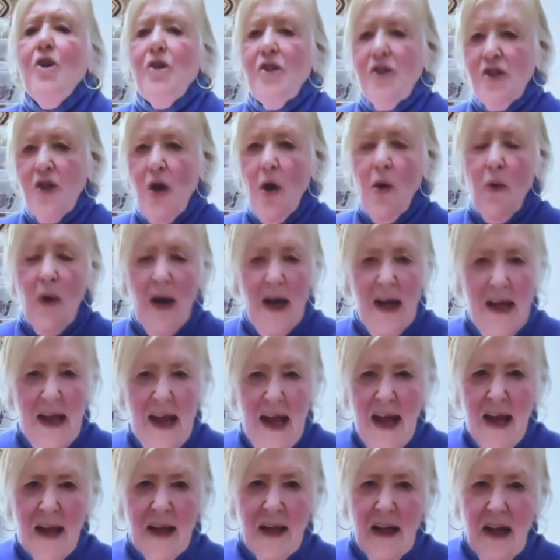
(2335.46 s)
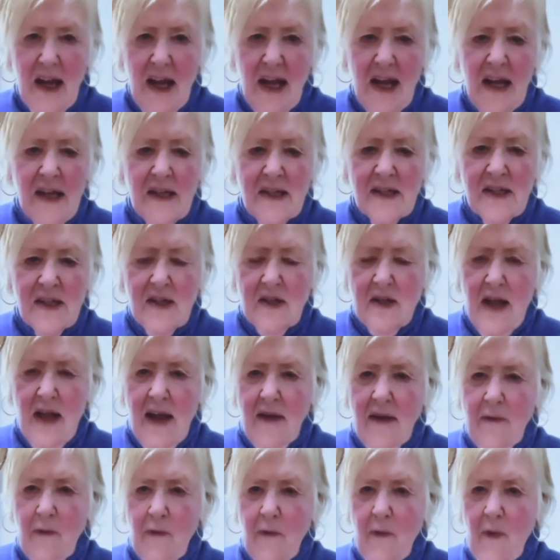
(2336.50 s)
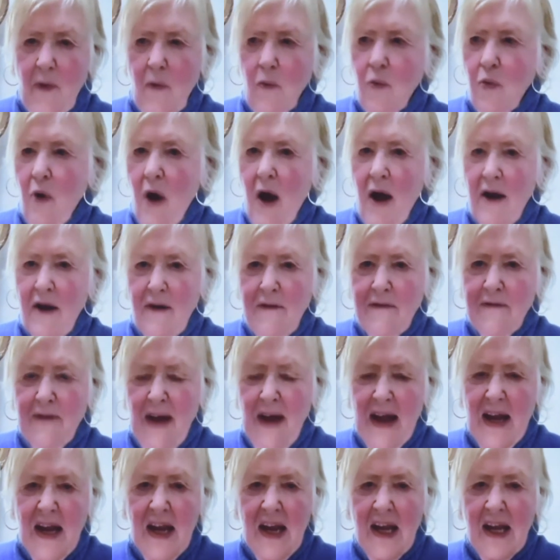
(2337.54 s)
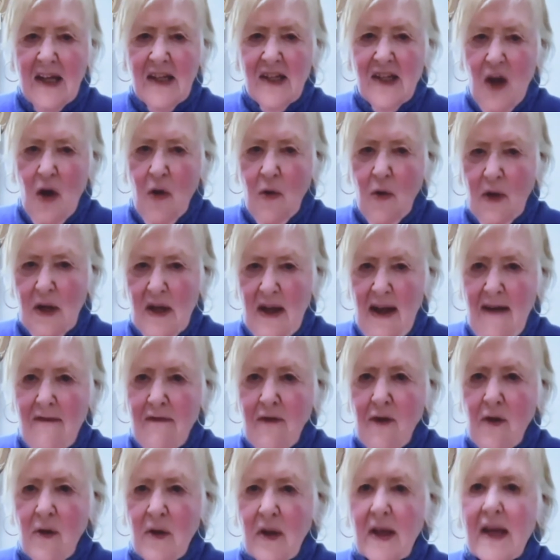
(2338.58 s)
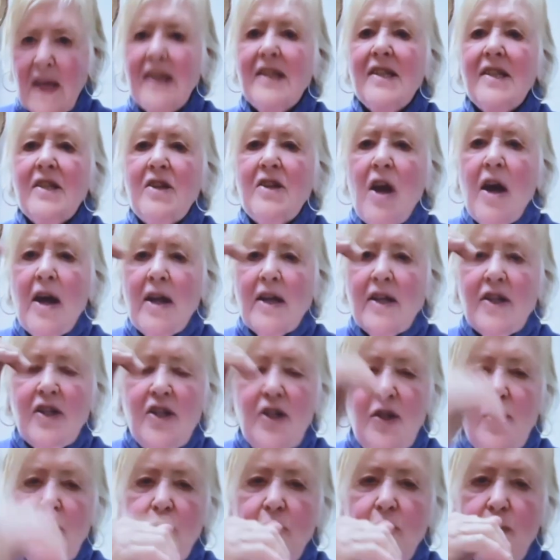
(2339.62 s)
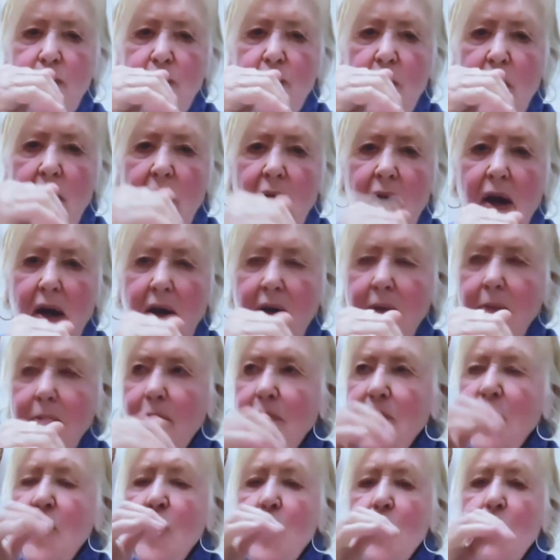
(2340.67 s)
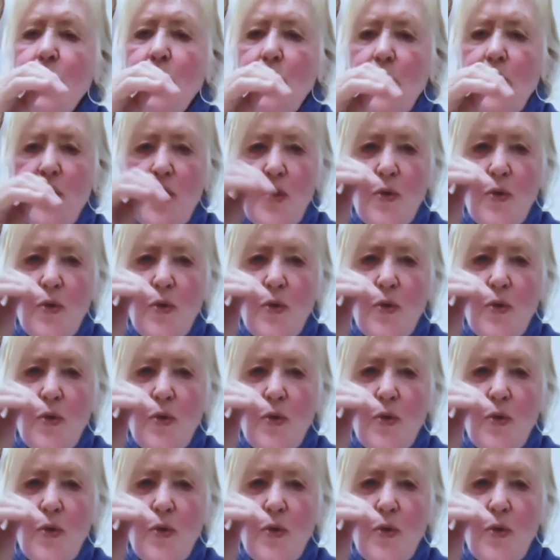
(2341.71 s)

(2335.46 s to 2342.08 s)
So again, it's like water finding its own level. It's not to, you